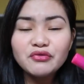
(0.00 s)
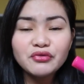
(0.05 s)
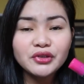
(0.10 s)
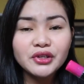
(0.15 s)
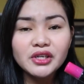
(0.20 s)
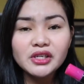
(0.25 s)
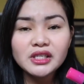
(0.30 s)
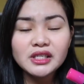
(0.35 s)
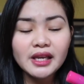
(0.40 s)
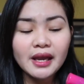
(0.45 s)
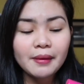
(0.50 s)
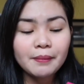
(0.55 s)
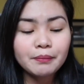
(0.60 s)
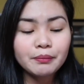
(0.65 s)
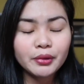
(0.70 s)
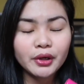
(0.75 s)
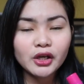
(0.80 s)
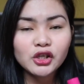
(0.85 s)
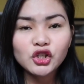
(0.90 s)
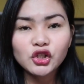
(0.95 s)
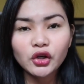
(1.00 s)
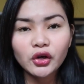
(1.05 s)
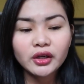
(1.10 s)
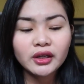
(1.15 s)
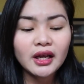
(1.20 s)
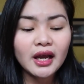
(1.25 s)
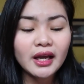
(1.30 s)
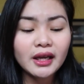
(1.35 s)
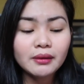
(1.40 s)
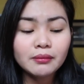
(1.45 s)
first
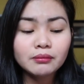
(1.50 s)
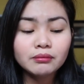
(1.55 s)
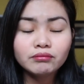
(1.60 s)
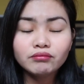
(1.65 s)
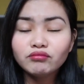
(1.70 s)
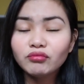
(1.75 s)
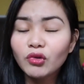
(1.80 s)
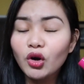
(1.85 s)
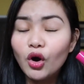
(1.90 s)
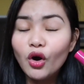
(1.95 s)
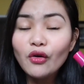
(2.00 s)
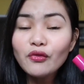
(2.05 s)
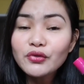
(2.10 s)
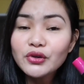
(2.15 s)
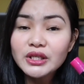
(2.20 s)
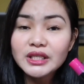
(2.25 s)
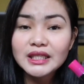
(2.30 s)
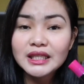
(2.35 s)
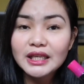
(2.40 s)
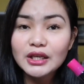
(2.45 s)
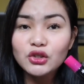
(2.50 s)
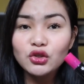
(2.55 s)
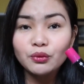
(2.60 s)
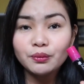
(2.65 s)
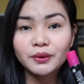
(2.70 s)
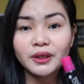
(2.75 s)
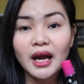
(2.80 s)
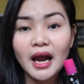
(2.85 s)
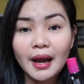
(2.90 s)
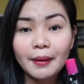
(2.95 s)
impression. I'm obviously
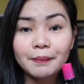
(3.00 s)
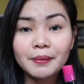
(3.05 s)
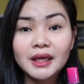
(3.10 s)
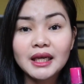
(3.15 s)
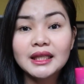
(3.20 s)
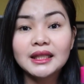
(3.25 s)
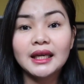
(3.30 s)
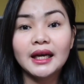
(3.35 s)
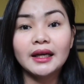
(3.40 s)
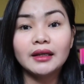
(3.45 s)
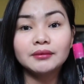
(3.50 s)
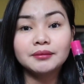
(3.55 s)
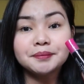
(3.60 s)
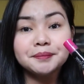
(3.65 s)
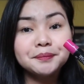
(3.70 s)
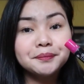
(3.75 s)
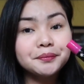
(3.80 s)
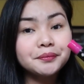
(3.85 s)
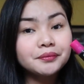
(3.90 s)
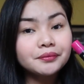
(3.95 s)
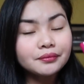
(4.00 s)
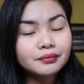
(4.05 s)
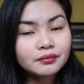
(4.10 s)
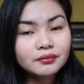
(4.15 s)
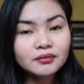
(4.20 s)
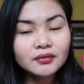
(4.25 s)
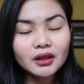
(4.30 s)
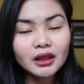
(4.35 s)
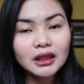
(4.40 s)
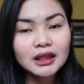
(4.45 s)
super happy na
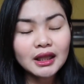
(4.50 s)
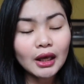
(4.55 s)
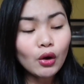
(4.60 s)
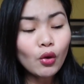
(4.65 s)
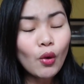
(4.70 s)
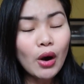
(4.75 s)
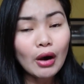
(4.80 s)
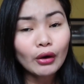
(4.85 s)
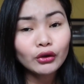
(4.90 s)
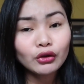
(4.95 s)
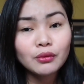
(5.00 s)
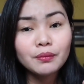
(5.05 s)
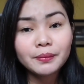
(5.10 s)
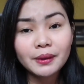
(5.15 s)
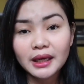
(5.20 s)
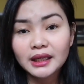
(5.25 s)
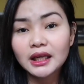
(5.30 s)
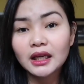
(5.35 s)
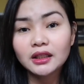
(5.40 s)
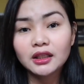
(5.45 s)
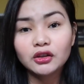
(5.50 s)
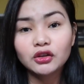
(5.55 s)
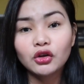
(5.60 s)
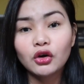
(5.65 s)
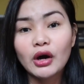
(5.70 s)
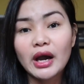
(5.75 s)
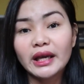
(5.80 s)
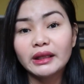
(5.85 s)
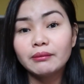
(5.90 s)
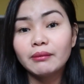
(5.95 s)
nakuha ko tong product na
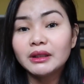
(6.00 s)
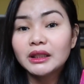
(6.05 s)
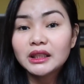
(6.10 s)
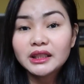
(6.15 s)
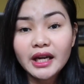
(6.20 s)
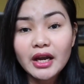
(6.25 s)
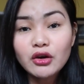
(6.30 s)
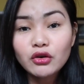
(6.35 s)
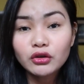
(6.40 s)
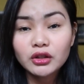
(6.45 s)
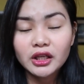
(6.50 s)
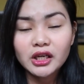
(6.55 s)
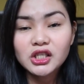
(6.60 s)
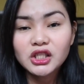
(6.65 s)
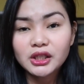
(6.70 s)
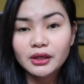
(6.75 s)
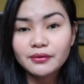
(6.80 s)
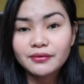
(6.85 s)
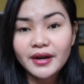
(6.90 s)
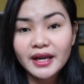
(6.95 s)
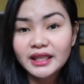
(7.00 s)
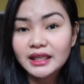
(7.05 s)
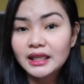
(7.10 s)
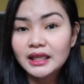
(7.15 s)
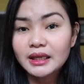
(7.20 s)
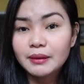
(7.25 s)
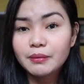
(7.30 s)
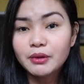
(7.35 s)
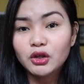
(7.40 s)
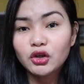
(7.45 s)
to. At matatry ko na rin siya
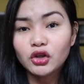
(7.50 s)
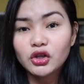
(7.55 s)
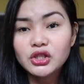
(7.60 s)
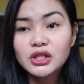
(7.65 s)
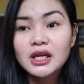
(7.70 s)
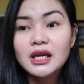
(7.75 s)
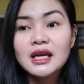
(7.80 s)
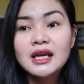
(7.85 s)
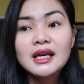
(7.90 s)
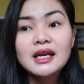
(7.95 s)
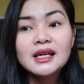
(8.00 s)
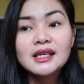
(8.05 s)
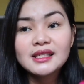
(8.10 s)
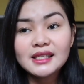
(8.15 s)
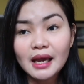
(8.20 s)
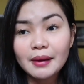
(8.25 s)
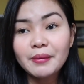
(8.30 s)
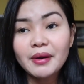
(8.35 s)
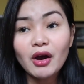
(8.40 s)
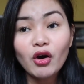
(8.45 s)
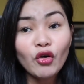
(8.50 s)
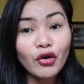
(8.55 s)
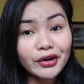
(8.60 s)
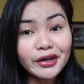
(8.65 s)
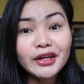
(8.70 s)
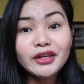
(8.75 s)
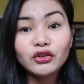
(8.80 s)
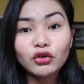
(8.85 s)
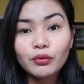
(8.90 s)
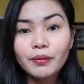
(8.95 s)
finally because, sabi,
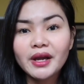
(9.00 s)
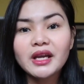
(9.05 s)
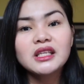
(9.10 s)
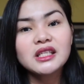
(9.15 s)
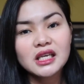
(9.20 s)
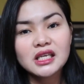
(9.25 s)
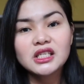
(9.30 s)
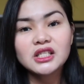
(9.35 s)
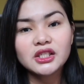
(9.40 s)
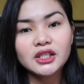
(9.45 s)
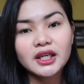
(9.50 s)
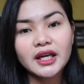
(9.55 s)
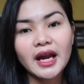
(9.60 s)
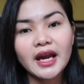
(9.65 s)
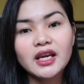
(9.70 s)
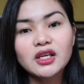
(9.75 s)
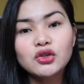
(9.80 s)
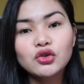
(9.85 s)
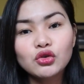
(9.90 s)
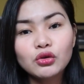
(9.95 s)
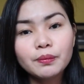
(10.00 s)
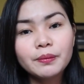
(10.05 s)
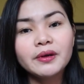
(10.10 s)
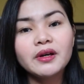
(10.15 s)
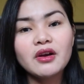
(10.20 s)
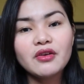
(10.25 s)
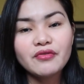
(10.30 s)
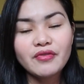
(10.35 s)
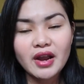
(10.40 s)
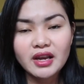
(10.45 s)
according to my sister, guys,
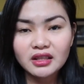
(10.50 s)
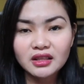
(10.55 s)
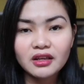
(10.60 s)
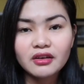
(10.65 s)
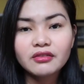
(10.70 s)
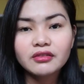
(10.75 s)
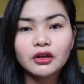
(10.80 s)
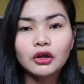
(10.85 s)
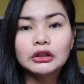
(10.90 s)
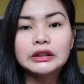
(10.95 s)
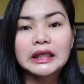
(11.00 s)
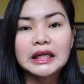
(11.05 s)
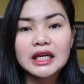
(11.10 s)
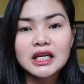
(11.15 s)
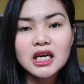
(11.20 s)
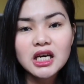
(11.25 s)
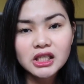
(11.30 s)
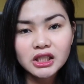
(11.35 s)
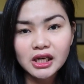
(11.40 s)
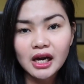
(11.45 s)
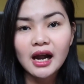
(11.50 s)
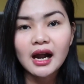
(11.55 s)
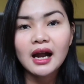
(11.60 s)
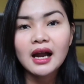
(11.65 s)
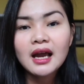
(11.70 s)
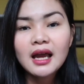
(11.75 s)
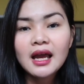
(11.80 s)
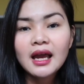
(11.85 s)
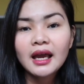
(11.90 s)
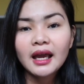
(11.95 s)
super effective daw talaga
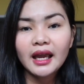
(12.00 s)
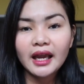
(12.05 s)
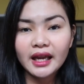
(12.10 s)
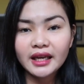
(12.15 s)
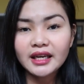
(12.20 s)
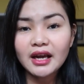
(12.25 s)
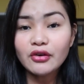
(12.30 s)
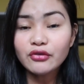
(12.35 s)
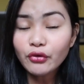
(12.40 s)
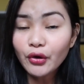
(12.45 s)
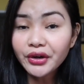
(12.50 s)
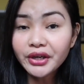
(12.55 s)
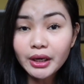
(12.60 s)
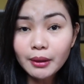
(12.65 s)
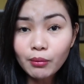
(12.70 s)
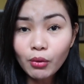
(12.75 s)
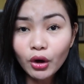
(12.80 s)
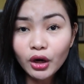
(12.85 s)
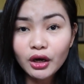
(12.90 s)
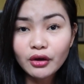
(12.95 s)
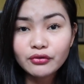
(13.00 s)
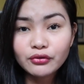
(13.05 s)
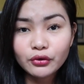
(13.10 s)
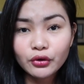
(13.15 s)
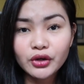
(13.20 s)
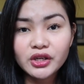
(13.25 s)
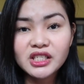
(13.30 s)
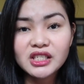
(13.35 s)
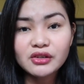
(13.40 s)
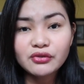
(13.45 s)
siya. And affordable, of
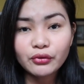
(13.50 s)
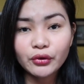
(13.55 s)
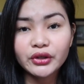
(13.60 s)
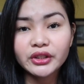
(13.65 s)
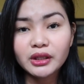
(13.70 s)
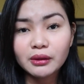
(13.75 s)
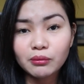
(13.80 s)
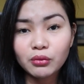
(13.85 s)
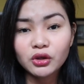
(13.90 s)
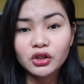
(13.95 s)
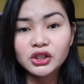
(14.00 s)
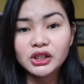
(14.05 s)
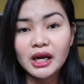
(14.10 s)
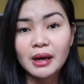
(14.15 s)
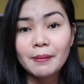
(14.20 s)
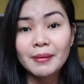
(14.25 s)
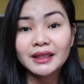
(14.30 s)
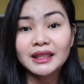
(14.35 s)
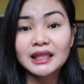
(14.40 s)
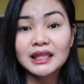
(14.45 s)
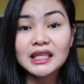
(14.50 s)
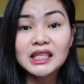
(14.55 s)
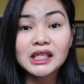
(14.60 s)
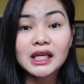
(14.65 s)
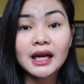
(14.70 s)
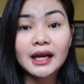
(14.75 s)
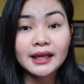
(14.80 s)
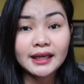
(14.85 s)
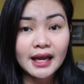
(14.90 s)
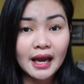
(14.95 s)
course, affordable siya. Madali
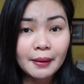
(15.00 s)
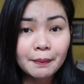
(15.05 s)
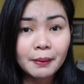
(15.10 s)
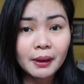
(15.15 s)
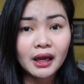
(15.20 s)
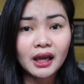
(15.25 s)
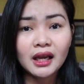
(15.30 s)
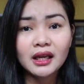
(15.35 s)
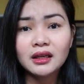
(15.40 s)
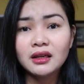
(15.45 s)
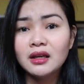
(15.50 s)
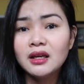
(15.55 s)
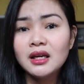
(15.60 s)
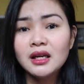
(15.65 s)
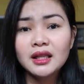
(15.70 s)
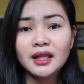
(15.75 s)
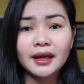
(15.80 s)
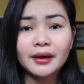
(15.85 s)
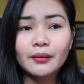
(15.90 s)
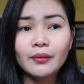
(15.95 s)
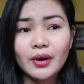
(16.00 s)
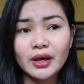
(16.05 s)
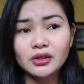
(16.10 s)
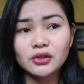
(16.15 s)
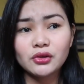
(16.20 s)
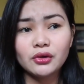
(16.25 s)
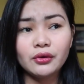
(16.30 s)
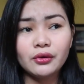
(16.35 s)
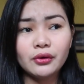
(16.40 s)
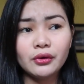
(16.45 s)
siyang hanapin, like
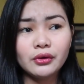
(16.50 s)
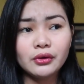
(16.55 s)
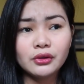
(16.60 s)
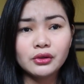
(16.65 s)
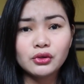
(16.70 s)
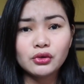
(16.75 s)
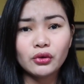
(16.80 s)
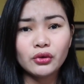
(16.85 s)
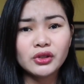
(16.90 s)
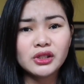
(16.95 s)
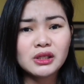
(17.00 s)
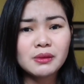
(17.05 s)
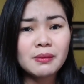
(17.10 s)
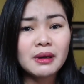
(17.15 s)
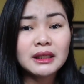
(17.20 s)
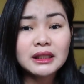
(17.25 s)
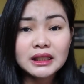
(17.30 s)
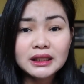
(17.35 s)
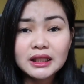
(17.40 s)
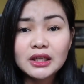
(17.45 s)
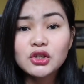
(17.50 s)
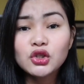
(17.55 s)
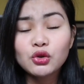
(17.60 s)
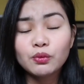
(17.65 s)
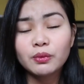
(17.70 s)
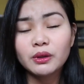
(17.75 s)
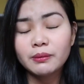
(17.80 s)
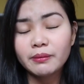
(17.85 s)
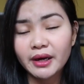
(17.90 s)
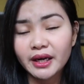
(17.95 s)
Watson's or sa mga leading
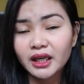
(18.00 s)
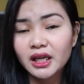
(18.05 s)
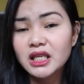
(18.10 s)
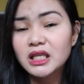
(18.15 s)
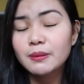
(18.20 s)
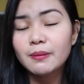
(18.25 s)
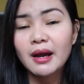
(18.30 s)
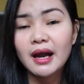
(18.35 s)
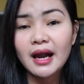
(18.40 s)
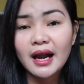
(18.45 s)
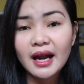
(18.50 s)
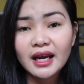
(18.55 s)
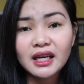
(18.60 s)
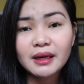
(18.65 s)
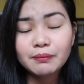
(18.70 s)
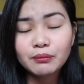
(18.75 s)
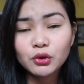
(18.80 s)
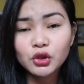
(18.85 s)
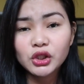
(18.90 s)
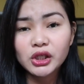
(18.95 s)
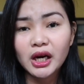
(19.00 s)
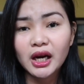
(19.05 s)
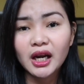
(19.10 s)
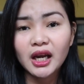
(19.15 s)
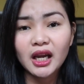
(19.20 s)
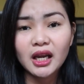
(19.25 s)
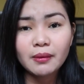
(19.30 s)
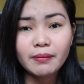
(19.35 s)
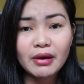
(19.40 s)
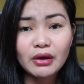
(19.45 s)
supermarkets. Mahanap mo siya.
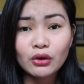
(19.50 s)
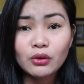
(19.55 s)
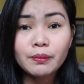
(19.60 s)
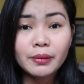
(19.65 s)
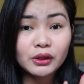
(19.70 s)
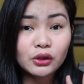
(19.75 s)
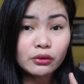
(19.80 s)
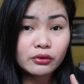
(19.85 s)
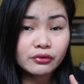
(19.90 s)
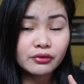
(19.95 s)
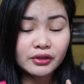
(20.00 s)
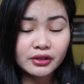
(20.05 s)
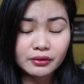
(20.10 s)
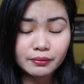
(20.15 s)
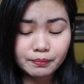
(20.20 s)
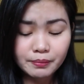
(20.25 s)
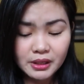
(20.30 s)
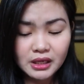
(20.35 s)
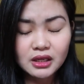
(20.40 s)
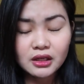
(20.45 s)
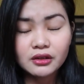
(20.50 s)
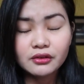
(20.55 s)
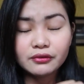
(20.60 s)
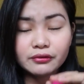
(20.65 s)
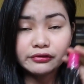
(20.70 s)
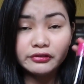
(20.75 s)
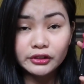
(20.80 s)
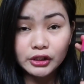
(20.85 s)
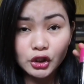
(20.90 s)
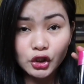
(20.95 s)
And meron pa tong
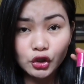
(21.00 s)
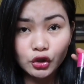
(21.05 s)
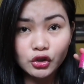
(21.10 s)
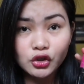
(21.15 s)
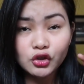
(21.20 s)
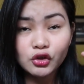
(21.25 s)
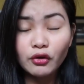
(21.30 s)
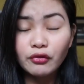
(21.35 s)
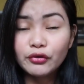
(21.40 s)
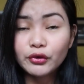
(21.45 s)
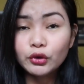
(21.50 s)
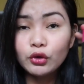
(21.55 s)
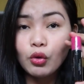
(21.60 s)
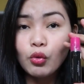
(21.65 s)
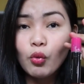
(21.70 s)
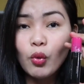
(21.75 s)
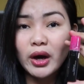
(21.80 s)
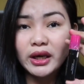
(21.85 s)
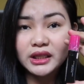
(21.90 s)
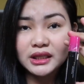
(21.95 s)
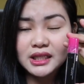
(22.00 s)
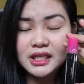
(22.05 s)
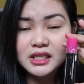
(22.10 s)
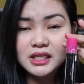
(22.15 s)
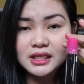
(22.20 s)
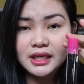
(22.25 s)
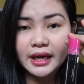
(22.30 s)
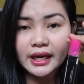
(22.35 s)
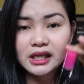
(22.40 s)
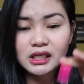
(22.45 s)
bigger versions if you don't want
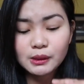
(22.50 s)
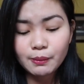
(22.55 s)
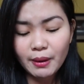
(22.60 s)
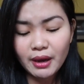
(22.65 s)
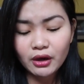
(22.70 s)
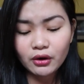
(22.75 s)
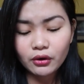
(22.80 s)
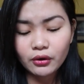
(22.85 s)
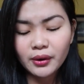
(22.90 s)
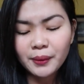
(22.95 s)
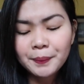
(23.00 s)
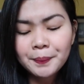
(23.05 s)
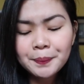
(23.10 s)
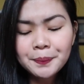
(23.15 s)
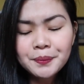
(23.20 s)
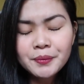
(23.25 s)
this, guys. Pero,